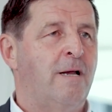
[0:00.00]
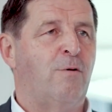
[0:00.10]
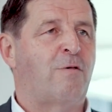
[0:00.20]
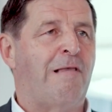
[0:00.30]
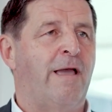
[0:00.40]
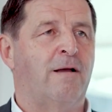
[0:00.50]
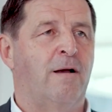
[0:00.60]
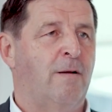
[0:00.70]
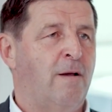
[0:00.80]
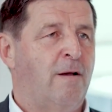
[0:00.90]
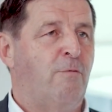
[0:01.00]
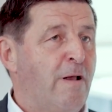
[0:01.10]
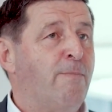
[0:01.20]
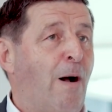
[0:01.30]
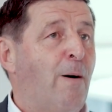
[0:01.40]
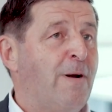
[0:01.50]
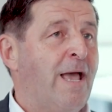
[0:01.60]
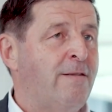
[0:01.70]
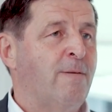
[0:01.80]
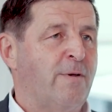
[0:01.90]
Looks like a real power
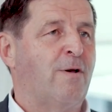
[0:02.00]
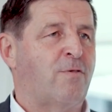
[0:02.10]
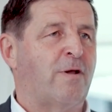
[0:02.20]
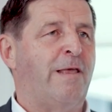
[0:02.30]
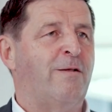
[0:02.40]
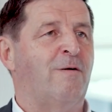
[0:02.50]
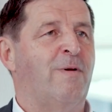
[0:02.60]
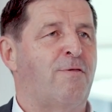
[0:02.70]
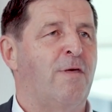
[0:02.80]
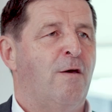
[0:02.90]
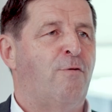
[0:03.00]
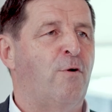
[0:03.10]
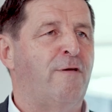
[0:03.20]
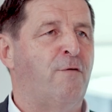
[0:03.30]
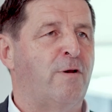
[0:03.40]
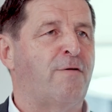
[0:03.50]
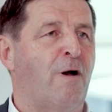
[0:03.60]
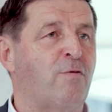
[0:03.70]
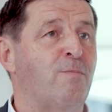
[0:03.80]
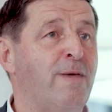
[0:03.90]
plant because the Klinikum has
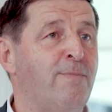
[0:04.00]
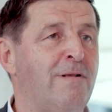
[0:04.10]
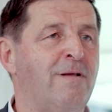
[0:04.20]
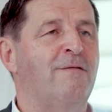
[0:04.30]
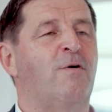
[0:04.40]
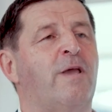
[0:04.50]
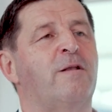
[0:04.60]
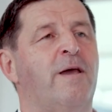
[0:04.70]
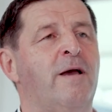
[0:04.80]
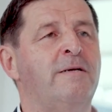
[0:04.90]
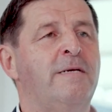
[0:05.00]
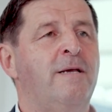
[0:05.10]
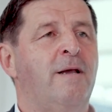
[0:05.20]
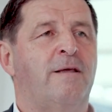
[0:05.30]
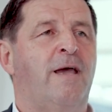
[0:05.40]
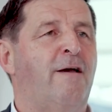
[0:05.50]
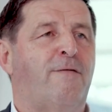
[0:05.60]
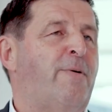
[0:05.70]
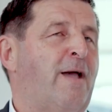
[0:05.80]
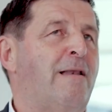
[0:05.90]
40,000 people working there. They have
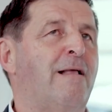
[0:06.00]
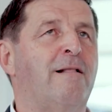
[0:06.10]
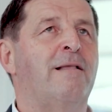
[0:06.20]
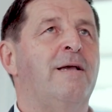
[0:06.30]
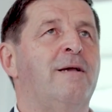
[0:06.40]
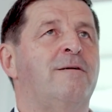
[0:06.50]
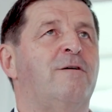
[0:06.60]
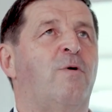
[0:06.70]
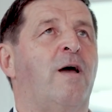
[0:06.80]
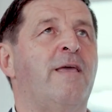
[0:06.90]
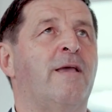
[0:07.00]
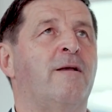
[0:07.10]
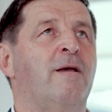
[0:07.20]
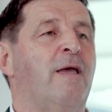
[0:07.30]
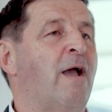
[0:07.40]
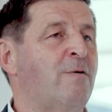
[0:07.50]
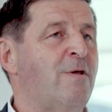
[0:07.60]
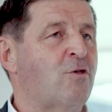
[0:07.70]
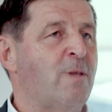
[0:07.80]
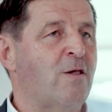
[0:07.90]
a parallel running air
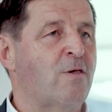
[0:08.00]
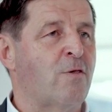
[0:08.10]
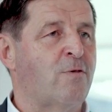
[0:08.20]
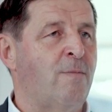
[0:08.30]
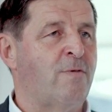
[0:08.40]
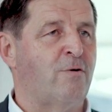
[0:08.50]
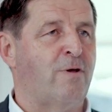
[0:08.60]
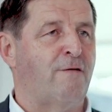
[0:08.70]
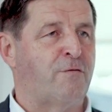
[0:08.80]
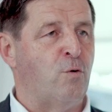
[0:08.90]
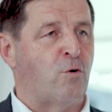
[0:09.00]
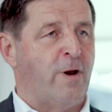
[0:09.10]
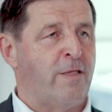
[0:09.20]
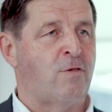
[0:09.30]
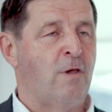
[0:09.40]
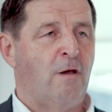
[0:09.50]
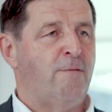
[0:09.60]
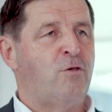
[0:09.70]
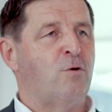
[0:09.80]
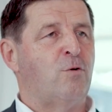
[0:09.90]
conditioning system, so they have two grids
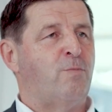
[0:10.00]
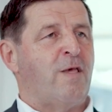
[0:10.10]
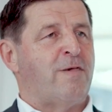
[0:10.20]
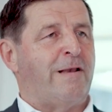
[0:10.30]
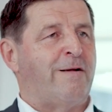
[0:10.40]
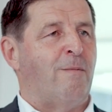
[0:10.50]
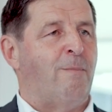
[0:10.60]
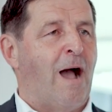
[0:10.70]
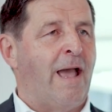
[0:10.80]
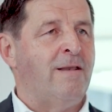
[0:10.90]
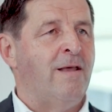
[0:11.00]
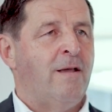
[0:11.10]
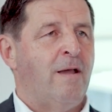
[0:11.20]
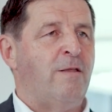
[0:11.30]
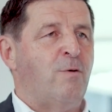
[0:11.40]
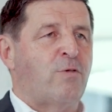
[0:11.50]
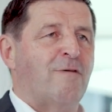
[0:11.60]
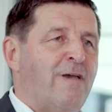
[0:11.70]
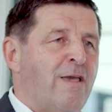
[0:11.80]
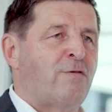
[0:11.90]
which you could basically combine and use
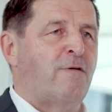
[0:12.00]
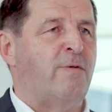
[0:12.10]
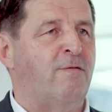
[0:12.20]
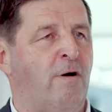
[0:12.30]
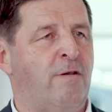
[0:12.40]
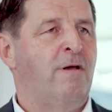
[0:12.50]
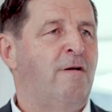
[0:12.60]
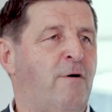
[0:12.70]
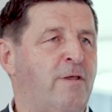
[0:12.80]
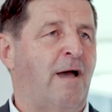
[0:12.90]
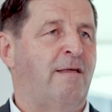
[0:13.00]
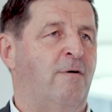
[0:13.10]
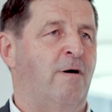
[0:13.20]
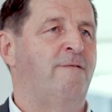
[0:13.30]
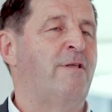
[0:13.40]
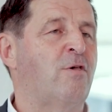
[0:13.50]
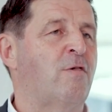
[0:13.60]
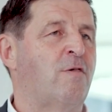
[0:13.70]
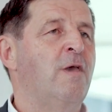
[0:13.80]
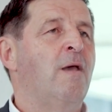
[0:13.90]
the waste from the one for the other one, which
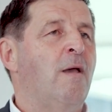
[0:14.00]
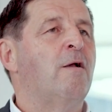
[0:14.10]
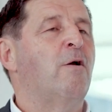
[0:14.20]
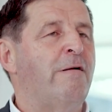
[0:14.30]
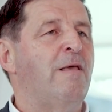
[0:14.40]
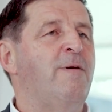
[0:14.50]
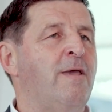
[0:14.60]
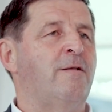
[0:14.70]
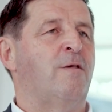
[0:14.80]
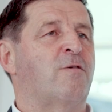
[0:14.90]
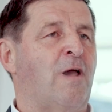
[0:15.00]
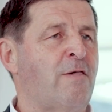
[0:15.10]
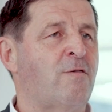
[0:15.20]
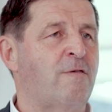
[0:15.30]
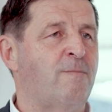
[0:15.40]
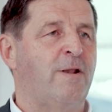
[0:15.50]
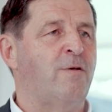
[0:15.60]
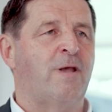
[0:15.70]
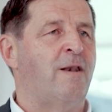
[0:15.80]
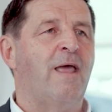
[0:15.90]
is currently being discussed, but
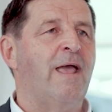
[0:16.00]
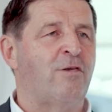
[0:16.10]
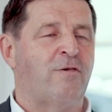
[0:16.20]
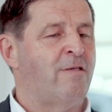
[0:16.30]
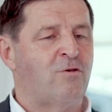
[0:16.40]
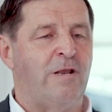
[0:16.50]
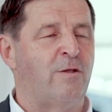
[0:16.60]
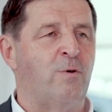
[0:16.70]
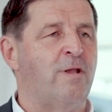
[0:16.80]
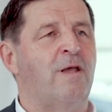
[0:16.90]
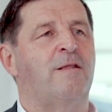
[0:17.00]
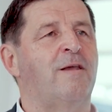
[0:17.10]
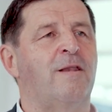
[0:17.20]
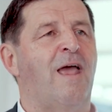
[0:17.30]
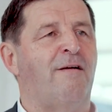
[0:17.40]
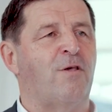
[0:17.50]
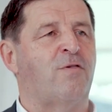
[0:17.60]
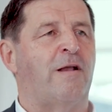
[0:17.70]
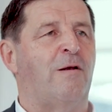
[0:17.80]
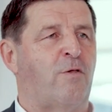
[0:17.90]
you can essentially do that in every
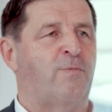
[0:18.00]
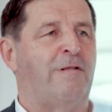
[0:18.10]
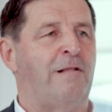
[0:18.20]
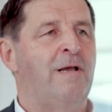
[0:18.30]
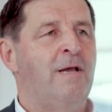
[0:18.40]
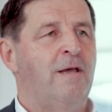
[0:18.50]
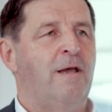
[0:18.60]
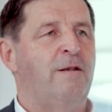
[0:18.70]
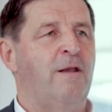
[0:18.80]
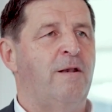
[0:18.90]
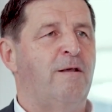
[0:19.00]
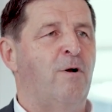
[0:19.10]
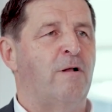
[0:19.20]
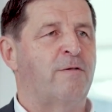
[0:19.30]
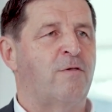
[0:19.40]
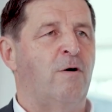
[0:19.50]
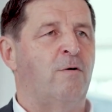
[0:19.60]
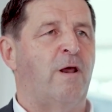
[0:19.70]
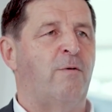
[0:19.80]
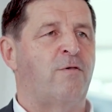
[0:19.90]
single hospital in the world.
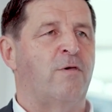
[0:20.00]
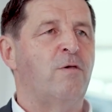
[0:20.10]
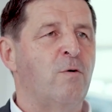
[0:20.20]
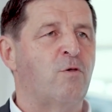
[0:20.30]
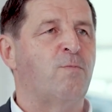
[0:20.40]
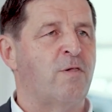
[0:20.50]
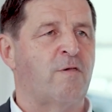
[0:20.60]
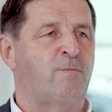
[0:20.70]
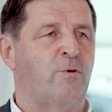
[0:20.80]
So there is a huge business